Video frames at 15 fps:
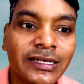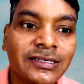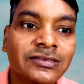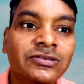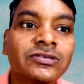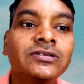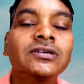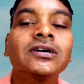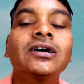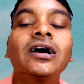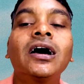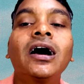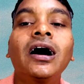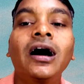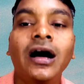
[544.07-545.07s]
in
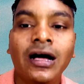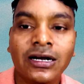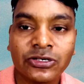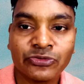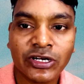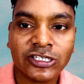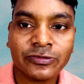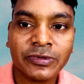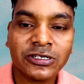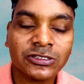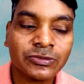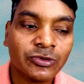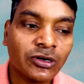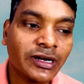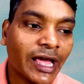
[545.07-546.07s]
transparency
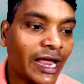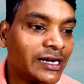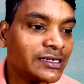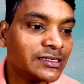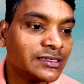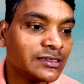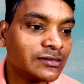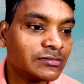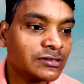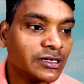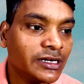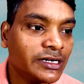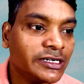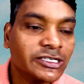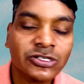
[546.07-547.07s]
mode, and
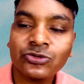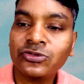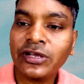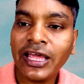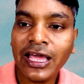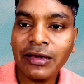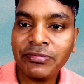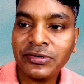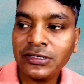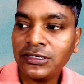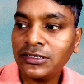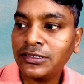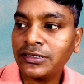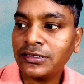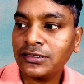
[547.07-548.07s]
listen to
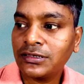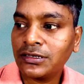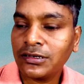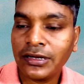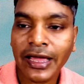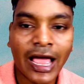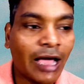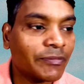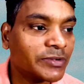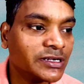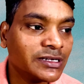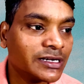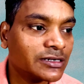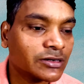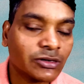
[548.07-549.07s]
every
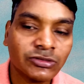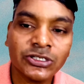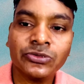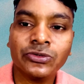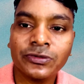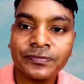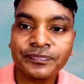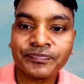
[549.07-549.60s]
happening around you.